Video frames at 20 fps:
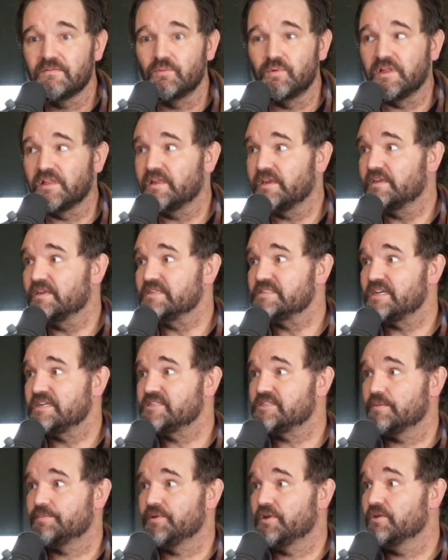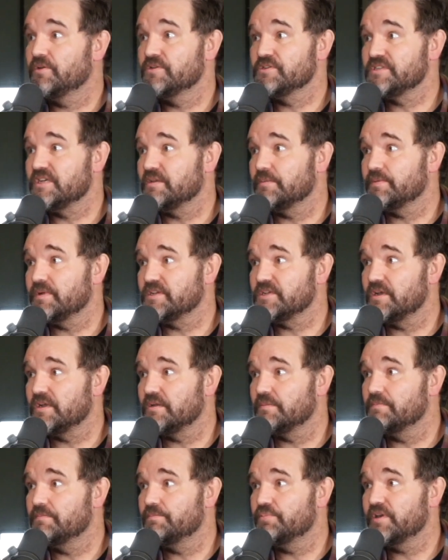willingness, I suppose, at
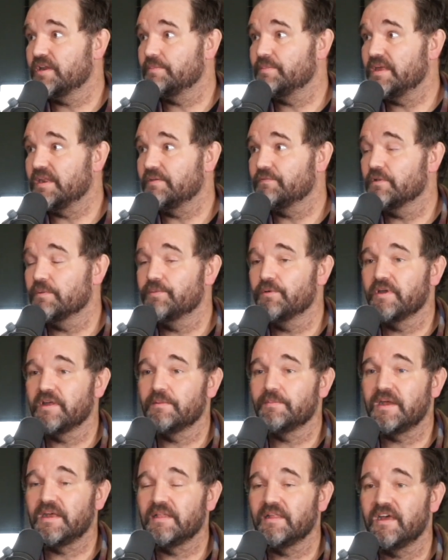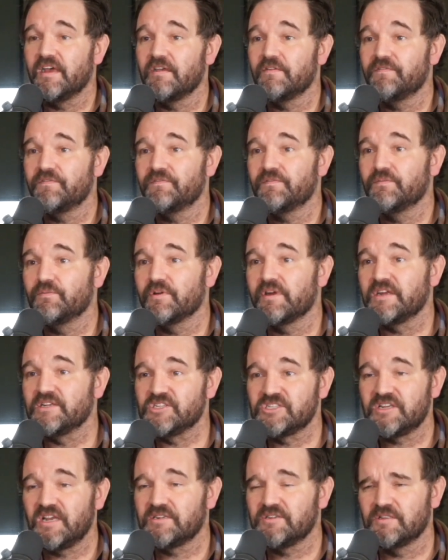a pretty meaningful point in my life where
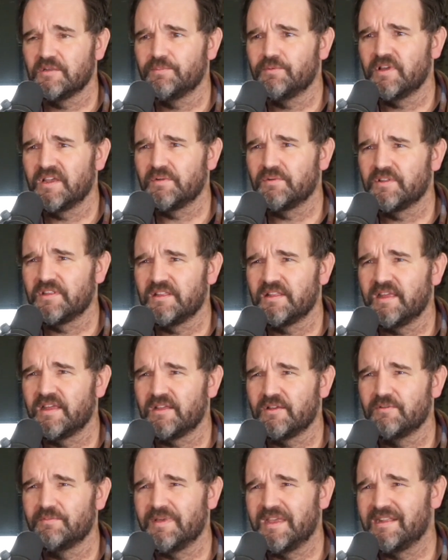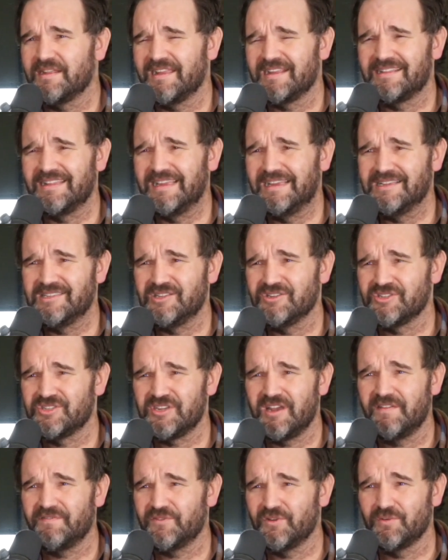I just got to the point where that like, oh man, like the easier,
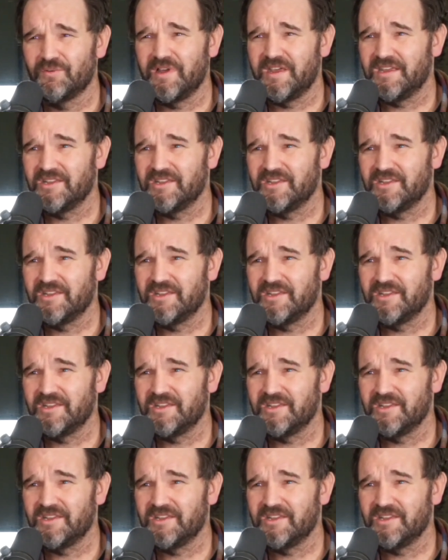softer